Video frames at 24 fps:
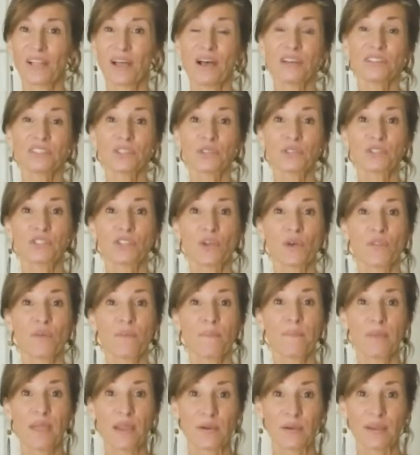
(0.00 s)
I'll also show
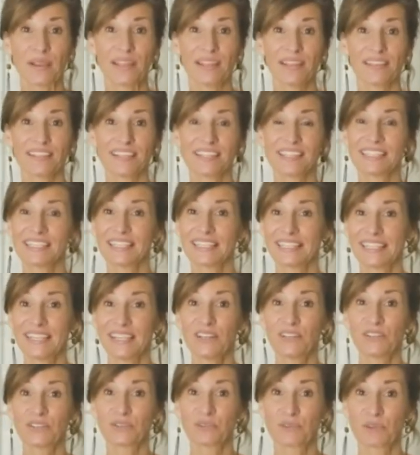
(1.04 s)
the berry that is
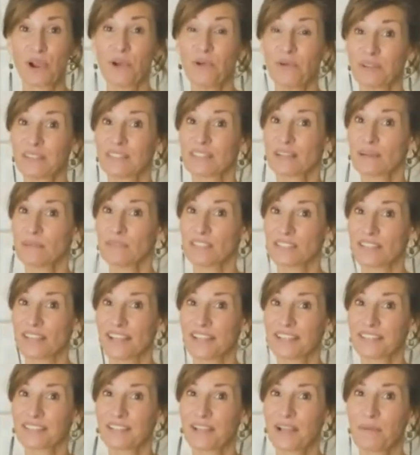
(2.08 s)
illegal to grow in some
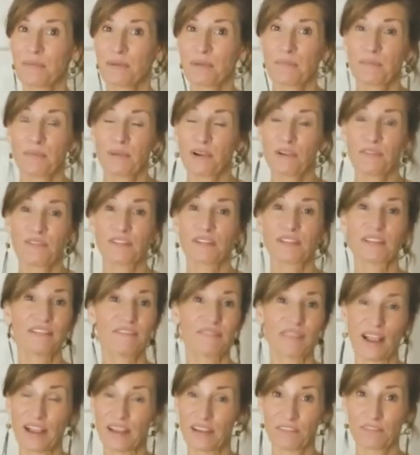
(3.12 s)
states, but perfectly
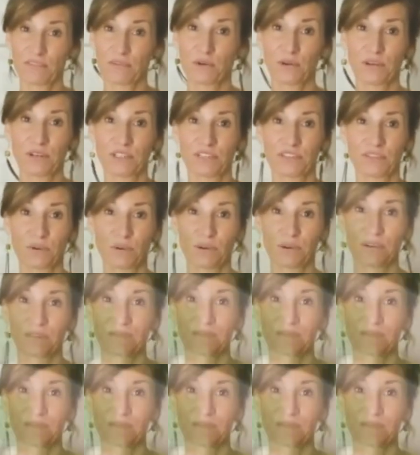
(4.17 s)
fine to forage